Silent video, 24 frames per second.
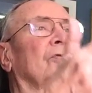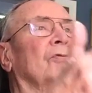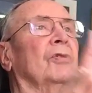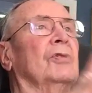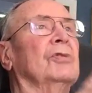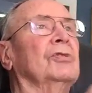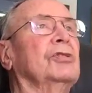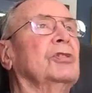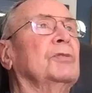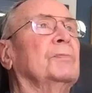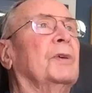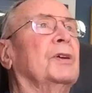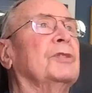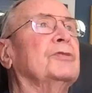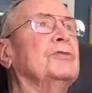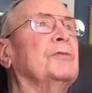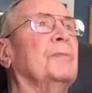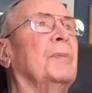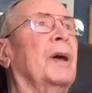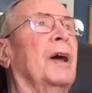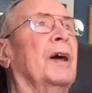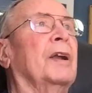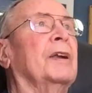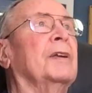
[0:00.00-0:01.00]
thought too much
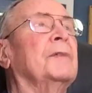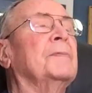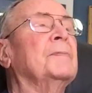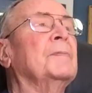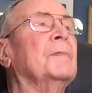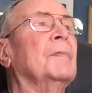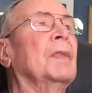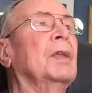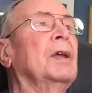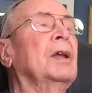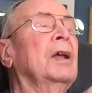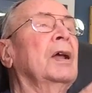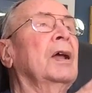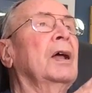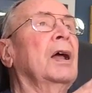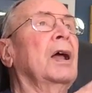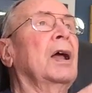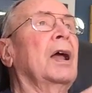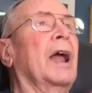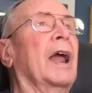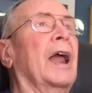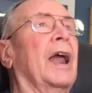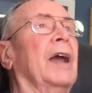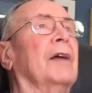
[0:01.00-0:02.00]
about
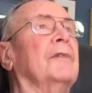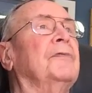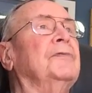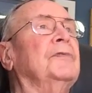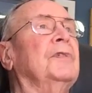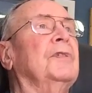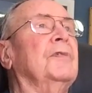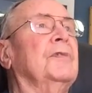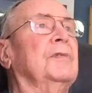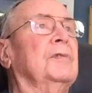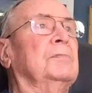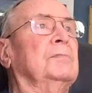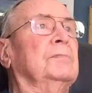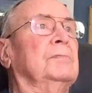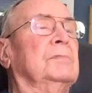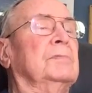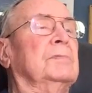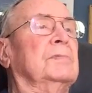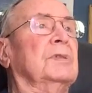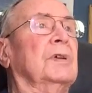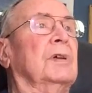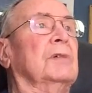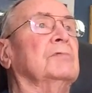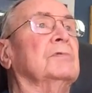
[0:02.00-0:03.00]
it. After the
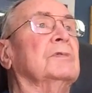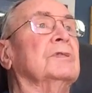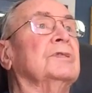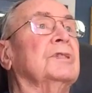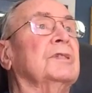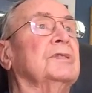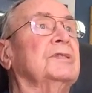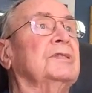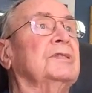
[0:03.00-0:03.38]
It was a